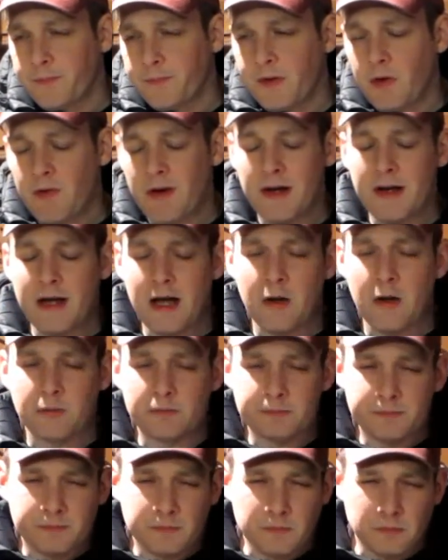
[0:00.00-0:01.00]
Right now,
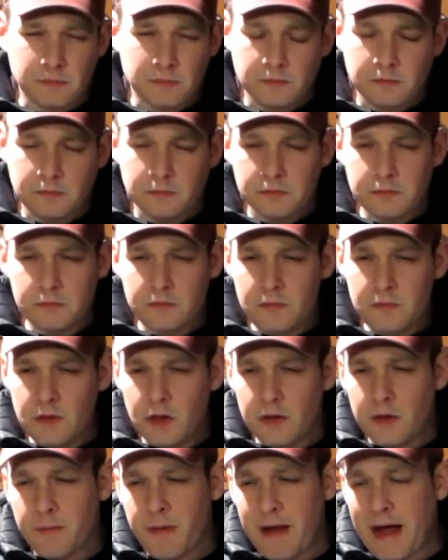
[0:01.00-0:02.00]

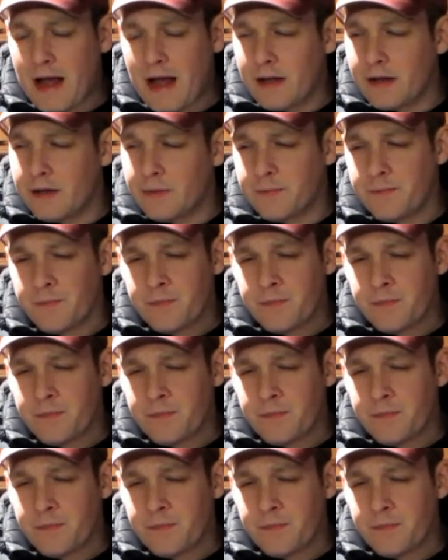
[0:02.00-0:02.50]
on the palate,